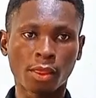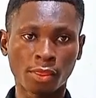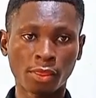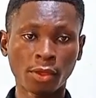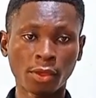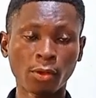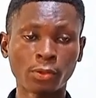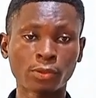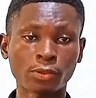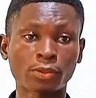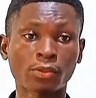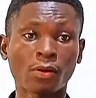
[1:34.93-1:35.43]

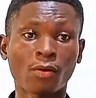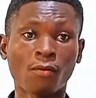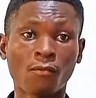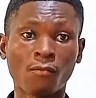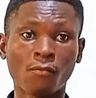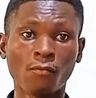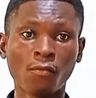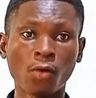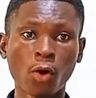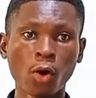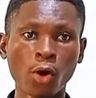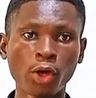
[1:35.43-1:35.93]
Thus,
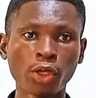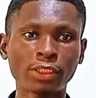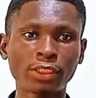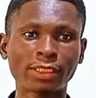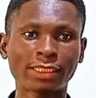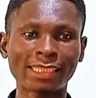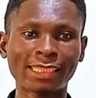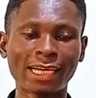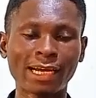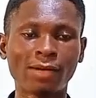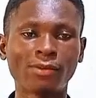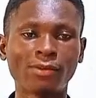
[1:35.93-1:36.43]

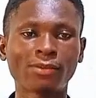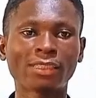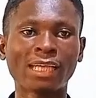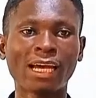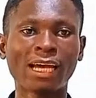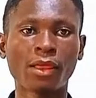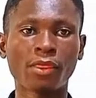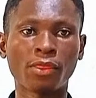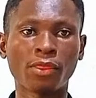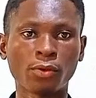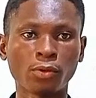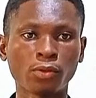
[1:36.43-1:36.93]
voice sounds
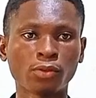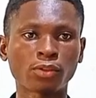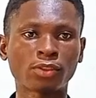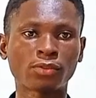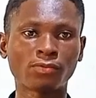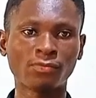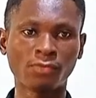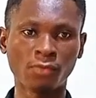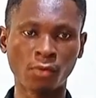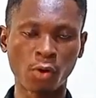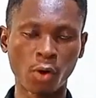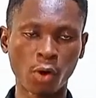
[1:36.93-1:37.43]
are
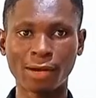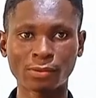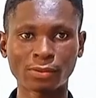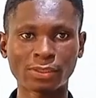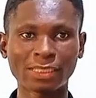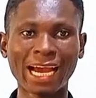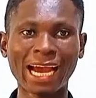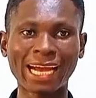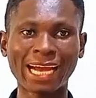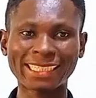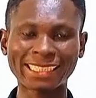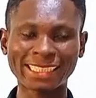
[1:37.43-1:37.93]
those
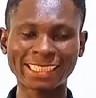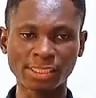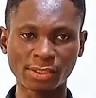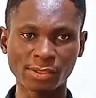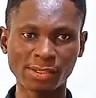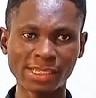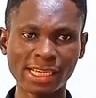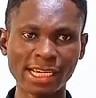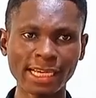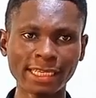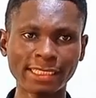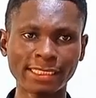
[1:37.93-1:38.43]
sounds
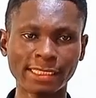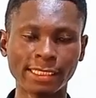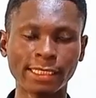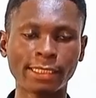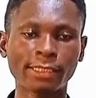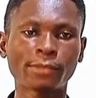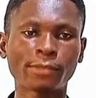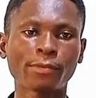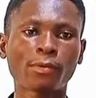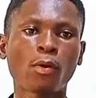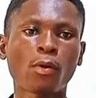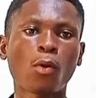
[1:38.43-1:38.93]

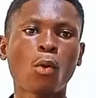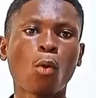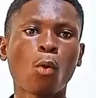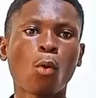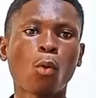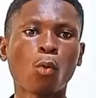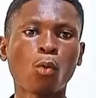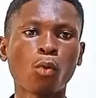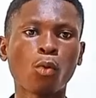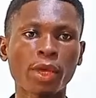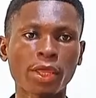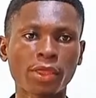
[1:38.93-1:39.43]
articulated
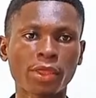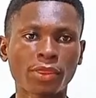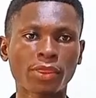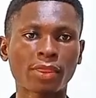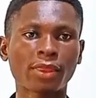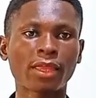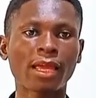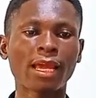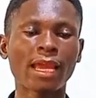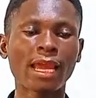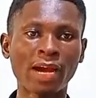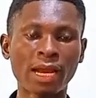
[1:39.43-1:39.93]

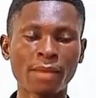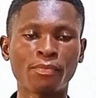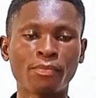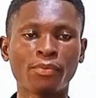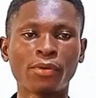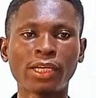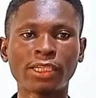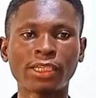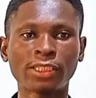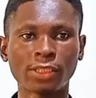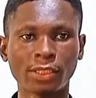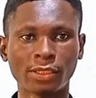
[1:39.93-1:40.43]
with
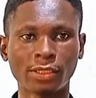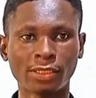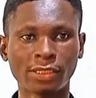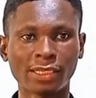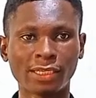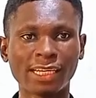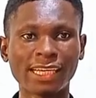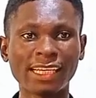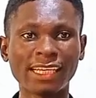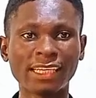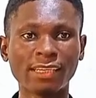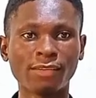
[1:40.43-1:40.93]
vibration
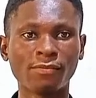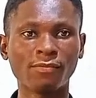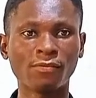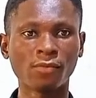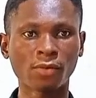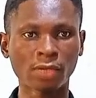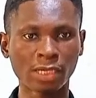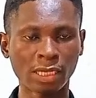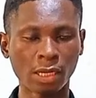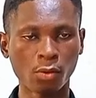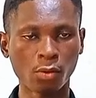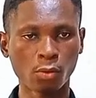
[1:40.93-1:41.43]
in the
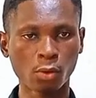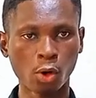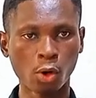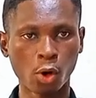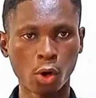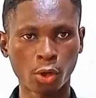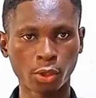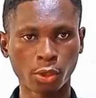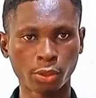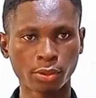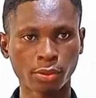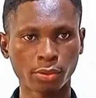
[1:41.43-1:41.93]
vocal
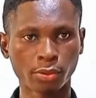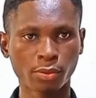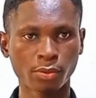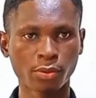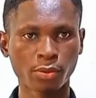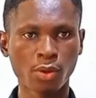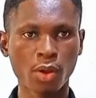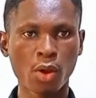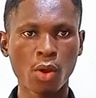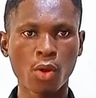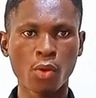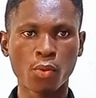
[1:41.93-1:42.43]
cord,
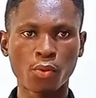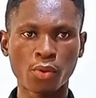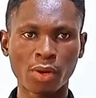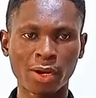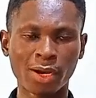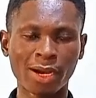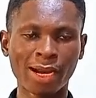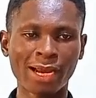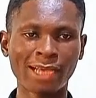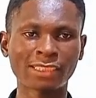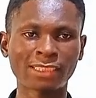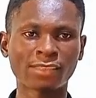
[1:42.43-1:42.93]

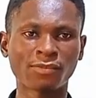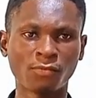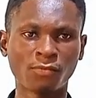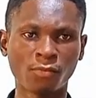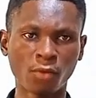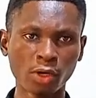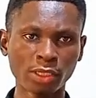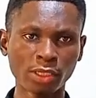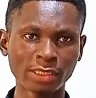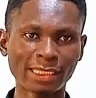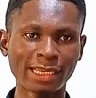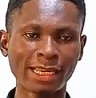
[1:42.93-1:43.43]
whereas
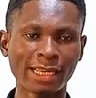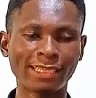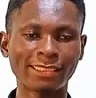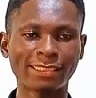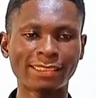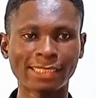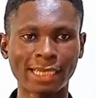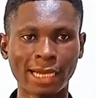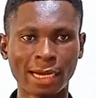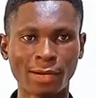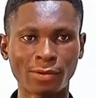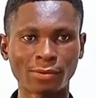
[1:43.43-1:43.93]

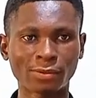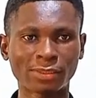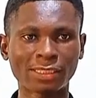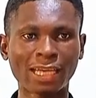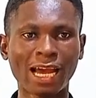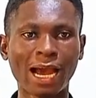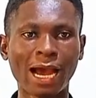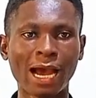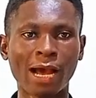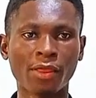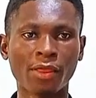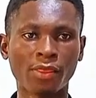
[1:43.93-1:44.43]
voiceless sounds
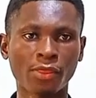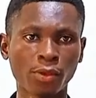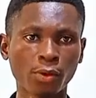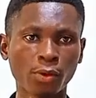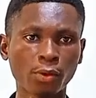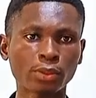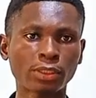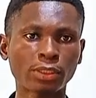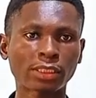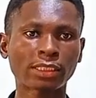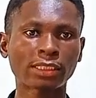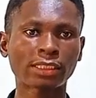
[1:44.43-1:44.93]
are
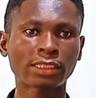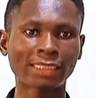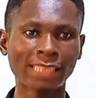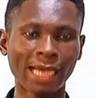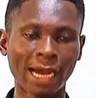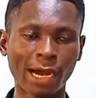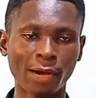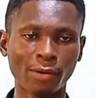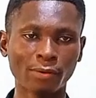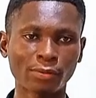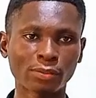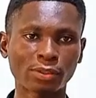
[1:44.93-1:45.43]
those
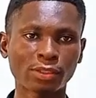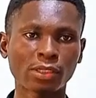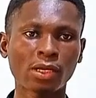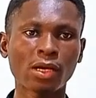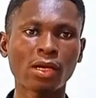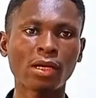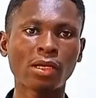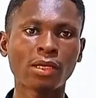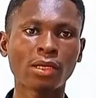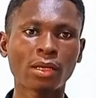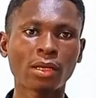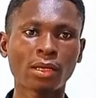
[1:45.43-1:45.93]
sounds
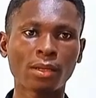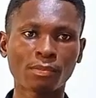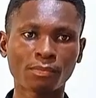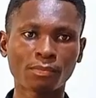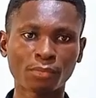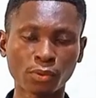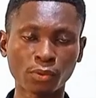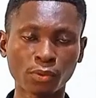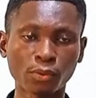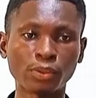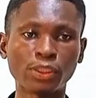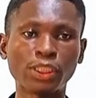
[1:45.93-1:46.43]

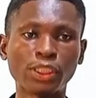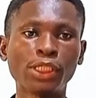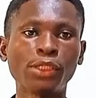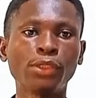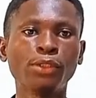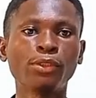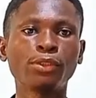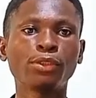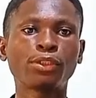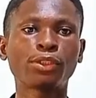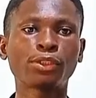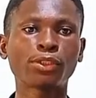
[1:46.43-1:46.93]

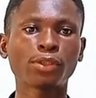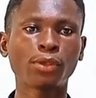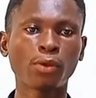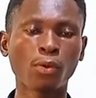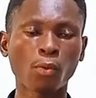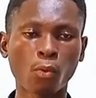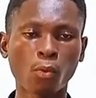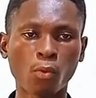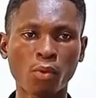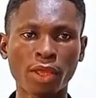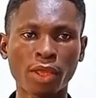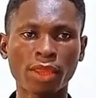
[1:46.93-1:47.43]
produced
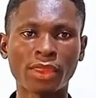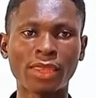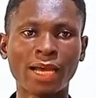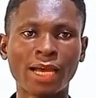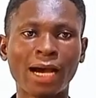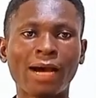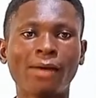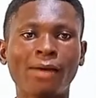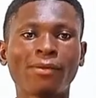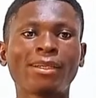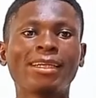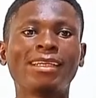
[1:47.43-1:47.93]

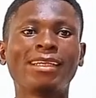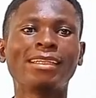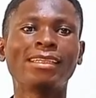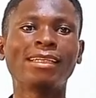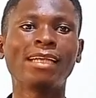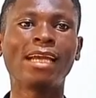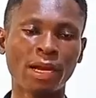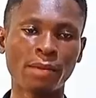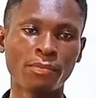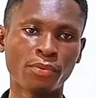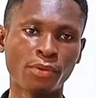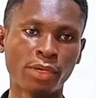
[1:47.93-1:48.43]
without
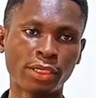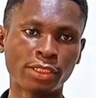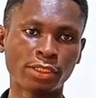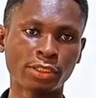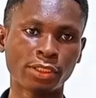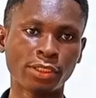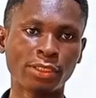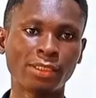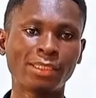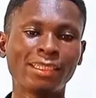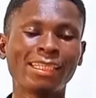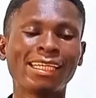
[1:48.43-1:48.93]

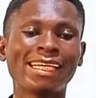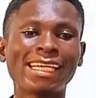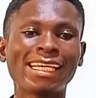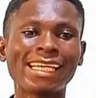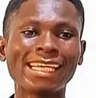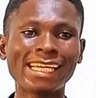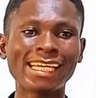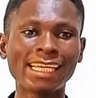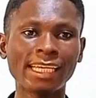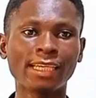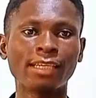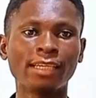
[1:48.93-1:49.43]
vibration
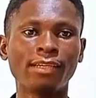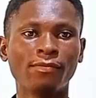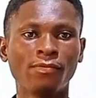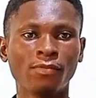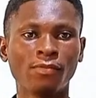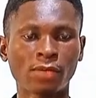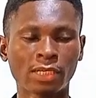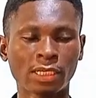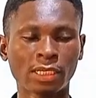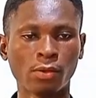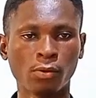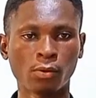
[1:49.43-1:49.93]
in the
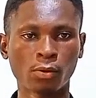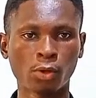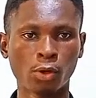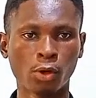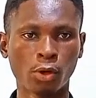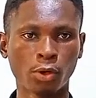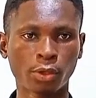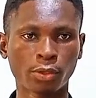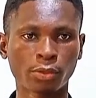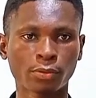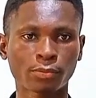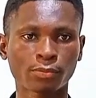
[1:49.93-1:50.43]
vocal
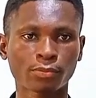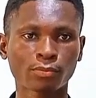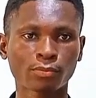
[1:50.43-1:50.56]
cord.